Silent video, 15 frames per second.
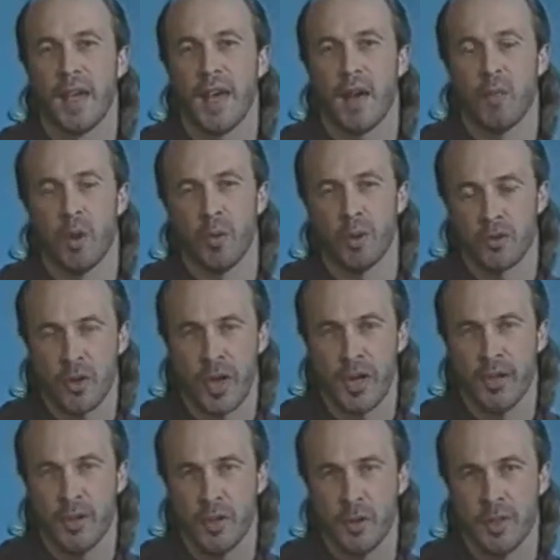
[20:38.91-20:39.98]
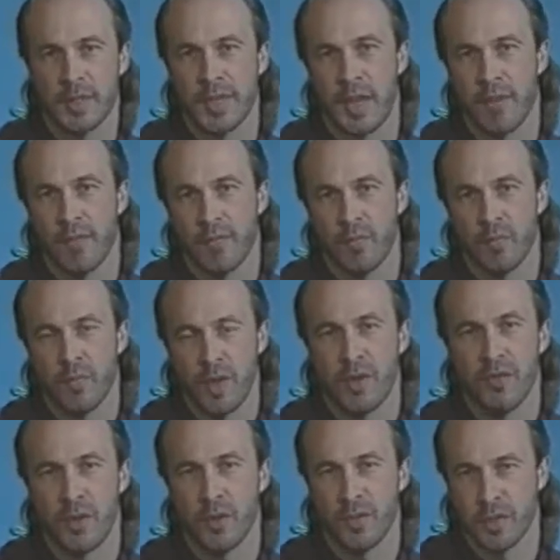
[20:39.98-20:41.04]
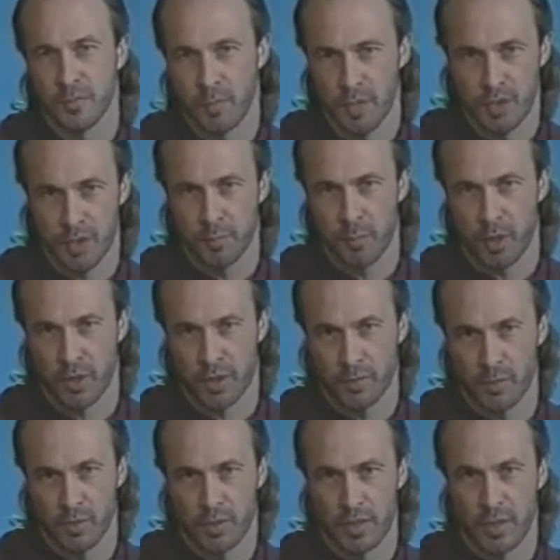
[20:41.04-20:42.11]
And what we're trying to do is get rid of those as much as possible.